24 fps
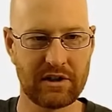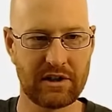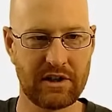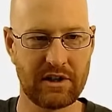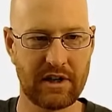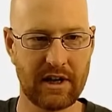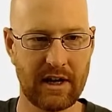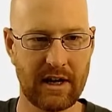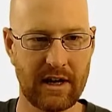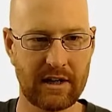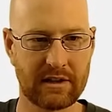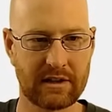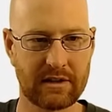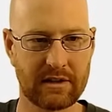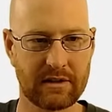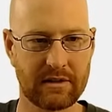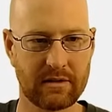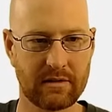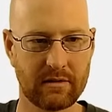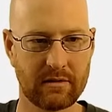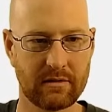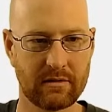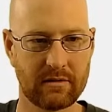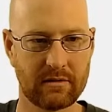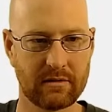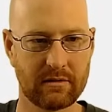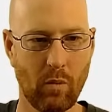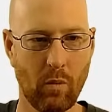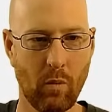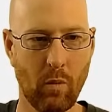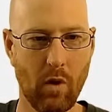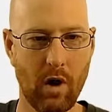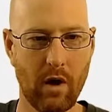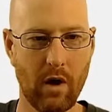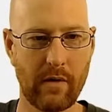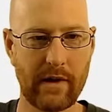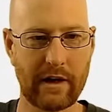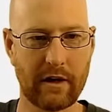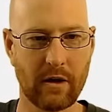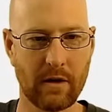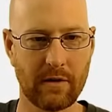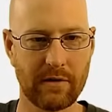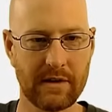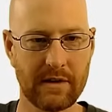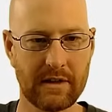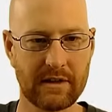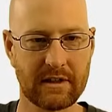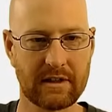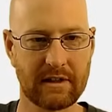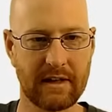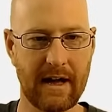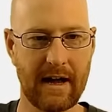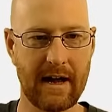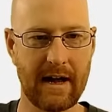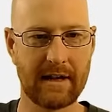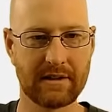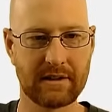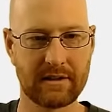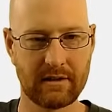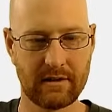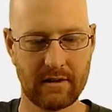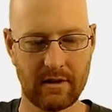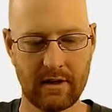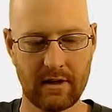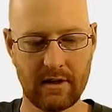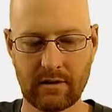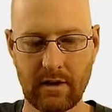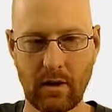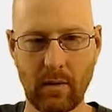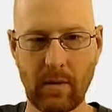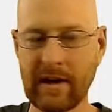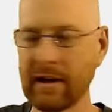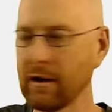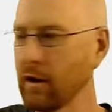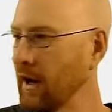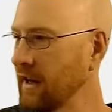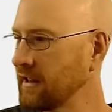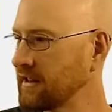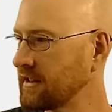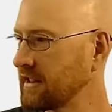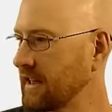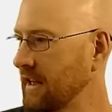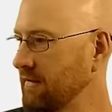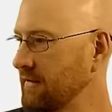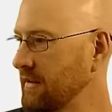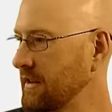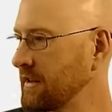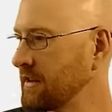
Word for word: is just what we called this class. So we can go ahead and save